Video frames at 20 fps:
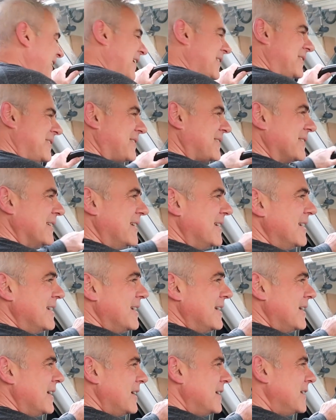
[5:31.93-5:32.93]
Yes.
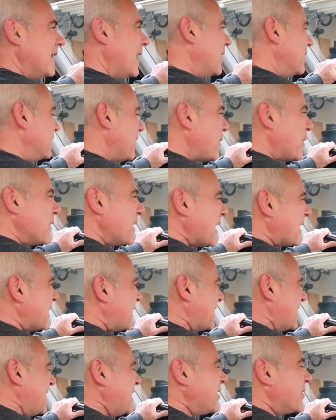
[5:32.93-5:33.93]
Nothing like
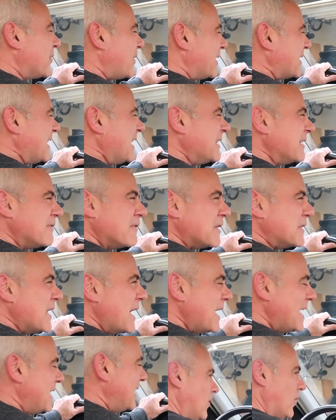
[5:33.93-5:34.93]
a Yiro on the end of the
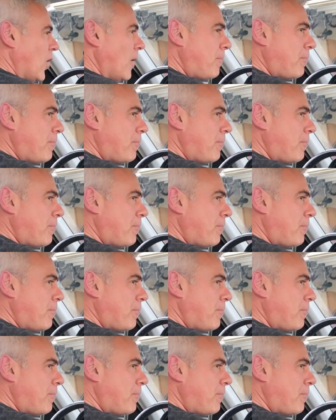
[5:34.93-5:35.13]
day. Opa!